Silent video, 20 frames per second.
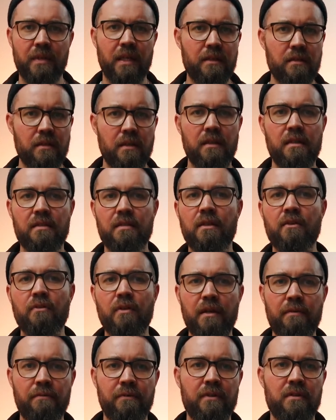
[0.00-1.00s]
it's a
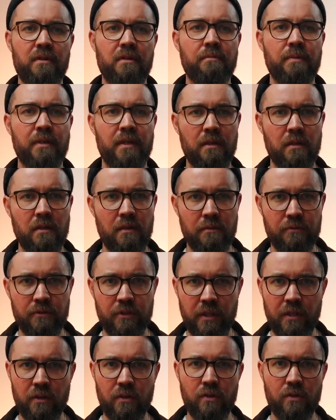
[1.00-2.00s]
great fitting pair of
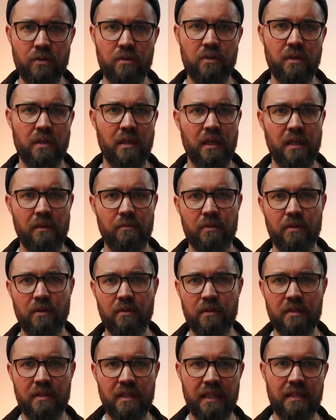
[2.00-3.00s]
chinos with all
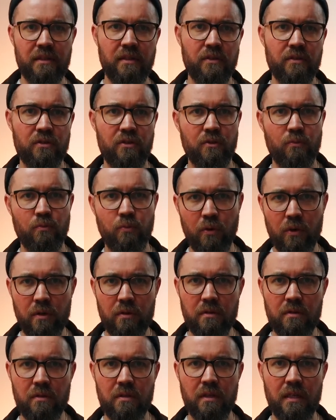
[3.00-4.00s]
the details you'd
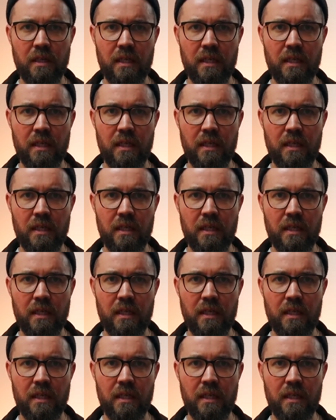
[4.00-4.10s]
want,